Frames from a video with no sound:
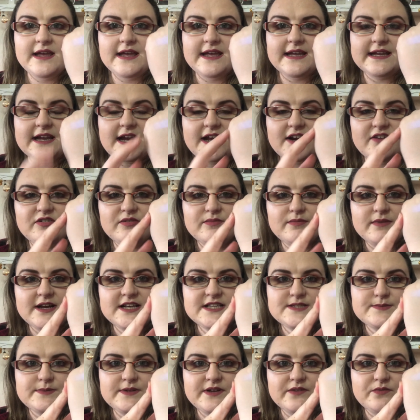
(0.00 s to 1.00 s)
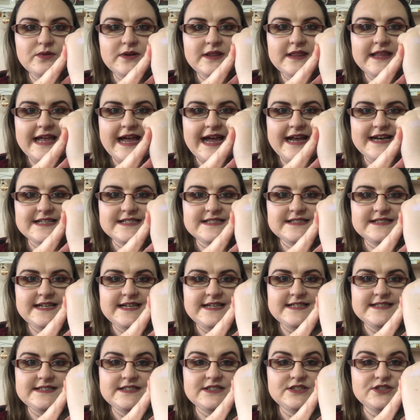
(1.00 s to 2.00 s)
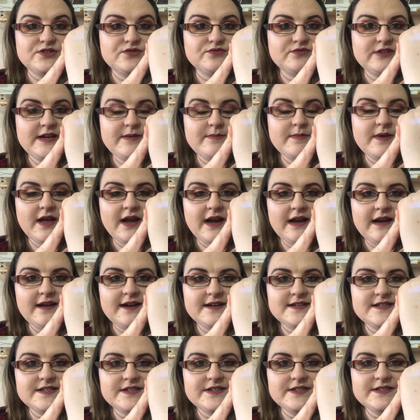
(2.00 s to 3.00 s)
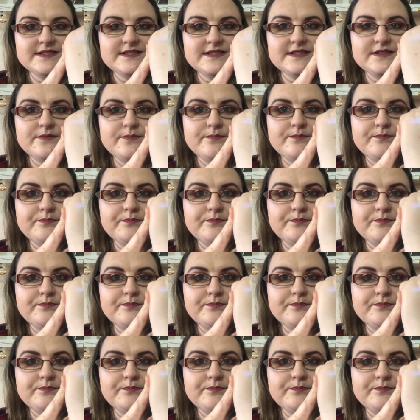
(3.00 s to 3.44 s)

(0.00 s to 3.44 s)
It kind of reminds me of one of the Anastasia Dream highlighters.